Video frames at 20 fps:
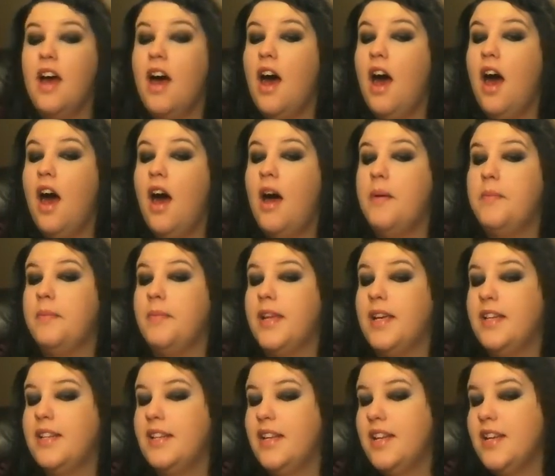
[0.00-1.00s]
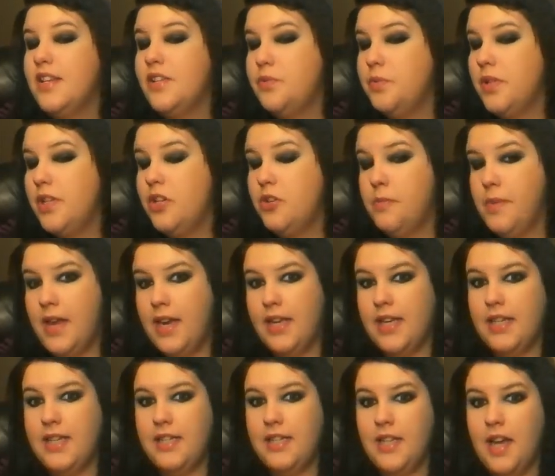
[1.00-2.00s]
Like I said, it's really
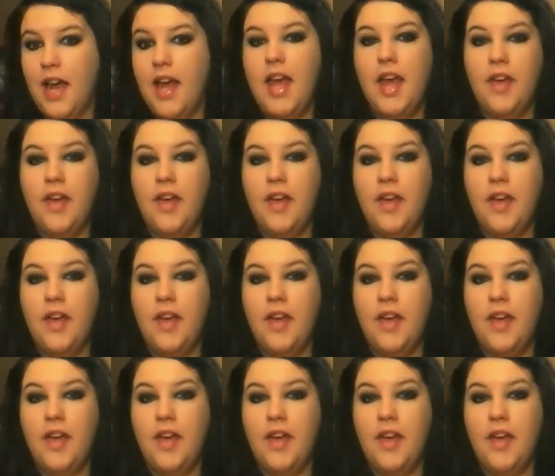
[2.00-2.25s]
dramatic, and it's not